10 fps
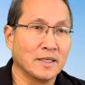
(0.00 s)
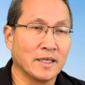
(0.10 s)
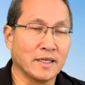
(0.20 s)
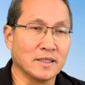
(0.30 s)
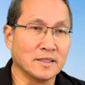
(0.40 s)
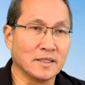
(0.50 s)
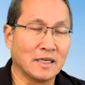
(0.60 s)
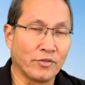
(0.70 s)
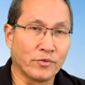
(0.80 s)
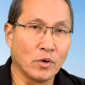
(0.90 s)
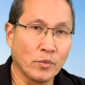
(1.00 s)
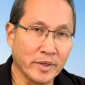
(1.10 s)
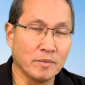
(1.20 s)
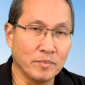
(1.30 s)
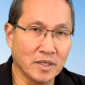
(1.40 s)
And I'll throw away
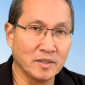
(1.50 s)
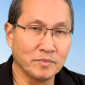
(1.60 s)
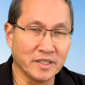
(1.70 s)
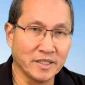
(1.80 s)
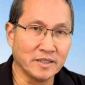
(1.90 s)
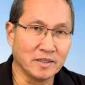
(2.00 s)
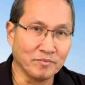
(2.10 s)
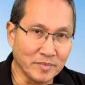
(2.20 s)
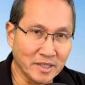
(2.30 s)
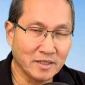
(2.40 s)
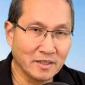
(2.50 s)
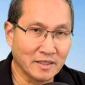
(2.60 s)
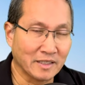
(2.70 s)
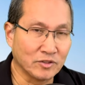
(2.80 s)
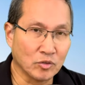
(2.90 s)
the bun but eat the meat, and
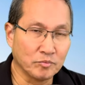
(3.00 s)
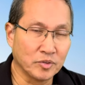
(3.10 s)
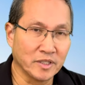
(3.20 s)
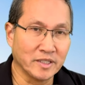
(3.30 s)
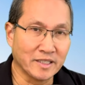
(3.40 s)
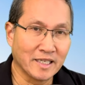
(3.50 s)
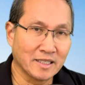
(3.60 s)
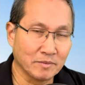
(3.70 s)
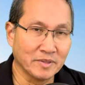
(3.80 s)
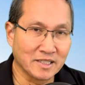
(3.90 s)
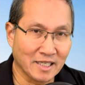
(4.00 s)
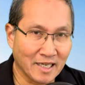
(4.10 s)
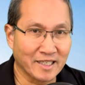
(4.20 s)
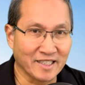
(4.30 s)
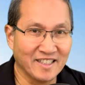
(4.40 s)
I don't put any condiments
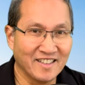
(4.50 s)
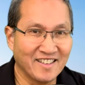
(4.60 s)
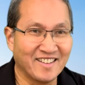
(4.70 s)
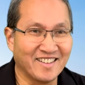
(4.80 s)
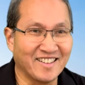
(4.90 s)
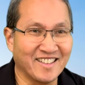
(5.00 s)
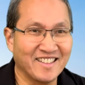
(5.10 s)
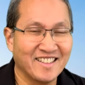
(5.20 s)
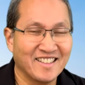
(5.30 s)
on it, right?